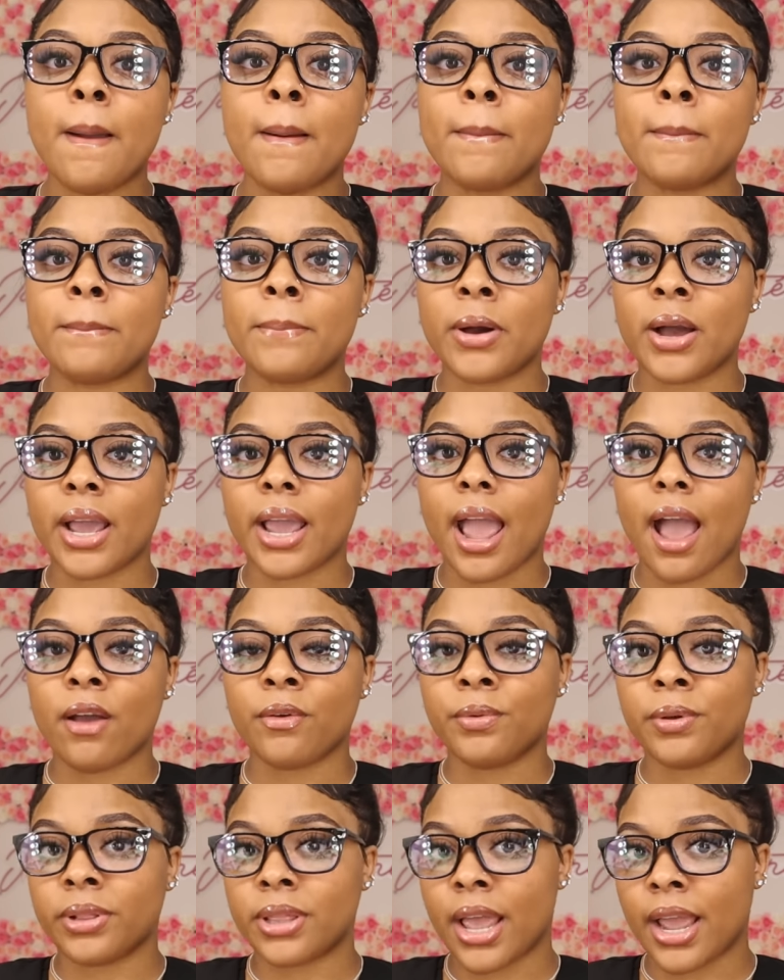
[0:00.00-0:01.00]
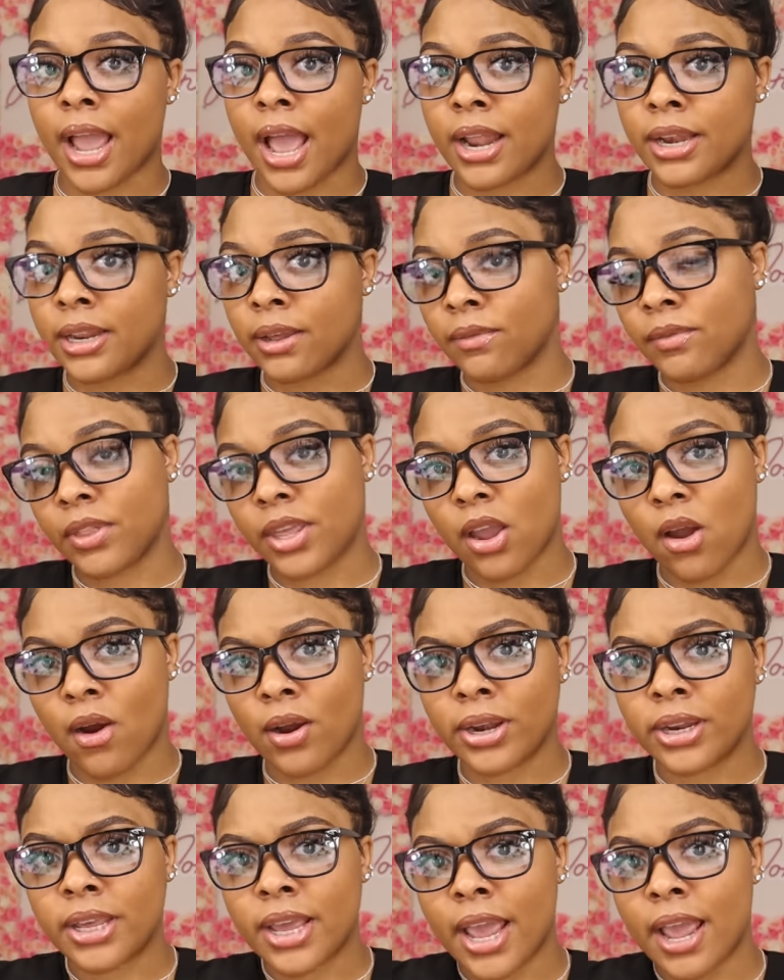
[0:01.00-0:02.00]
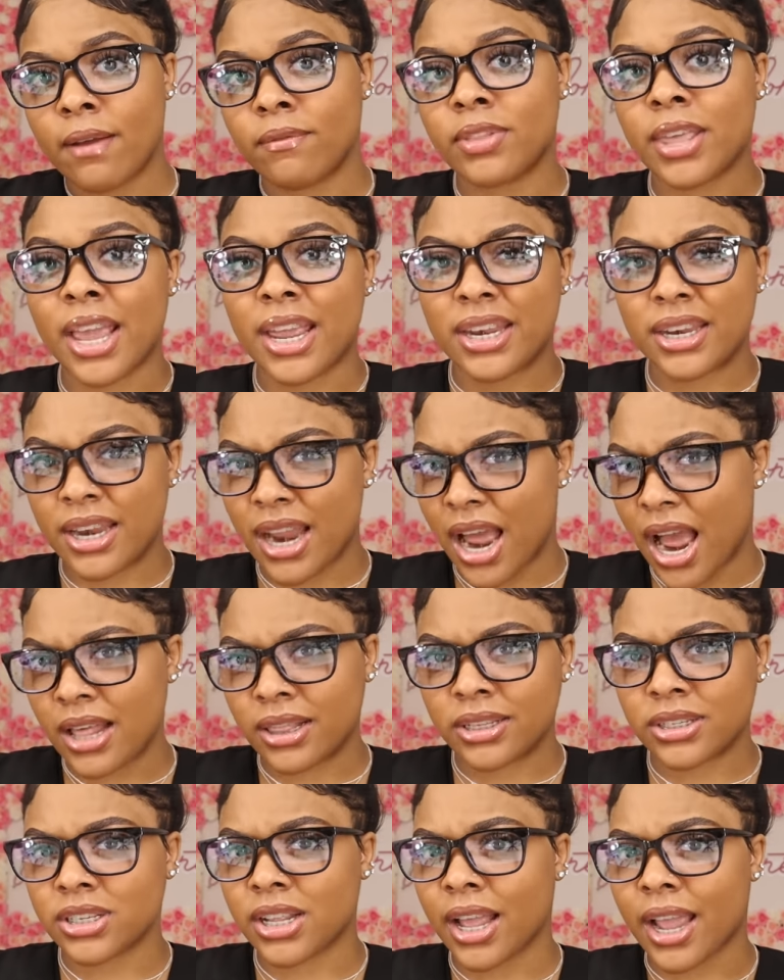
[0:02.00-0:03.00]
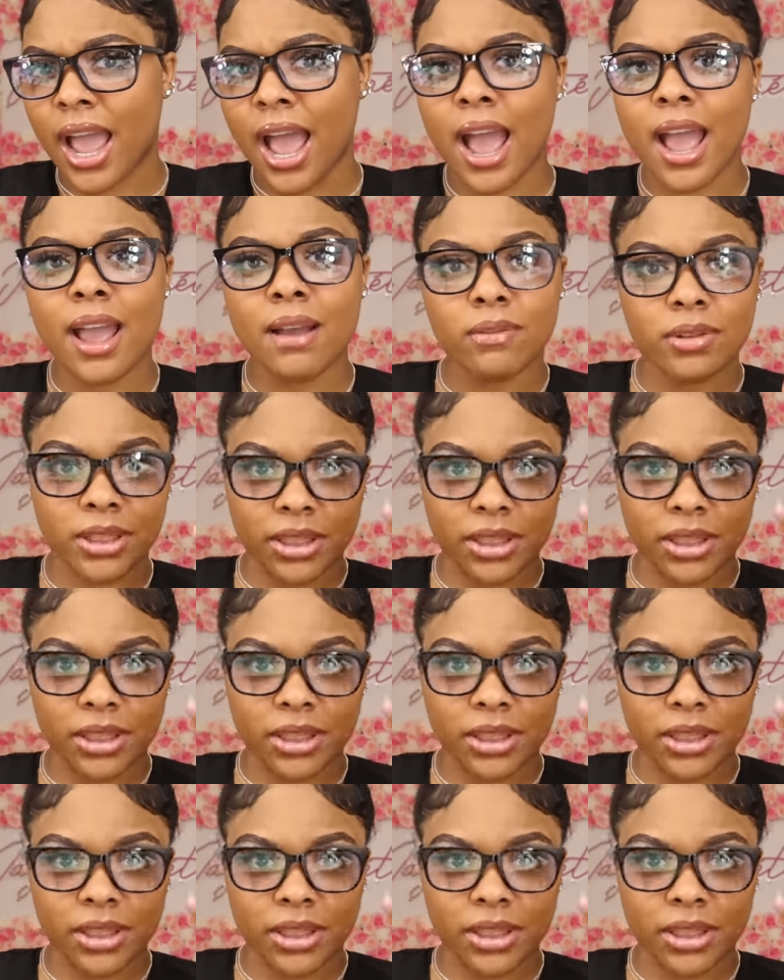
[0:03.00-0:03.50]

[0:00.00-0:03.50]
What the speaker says: But I feel like I definitely already have that knowledge. Like, I have a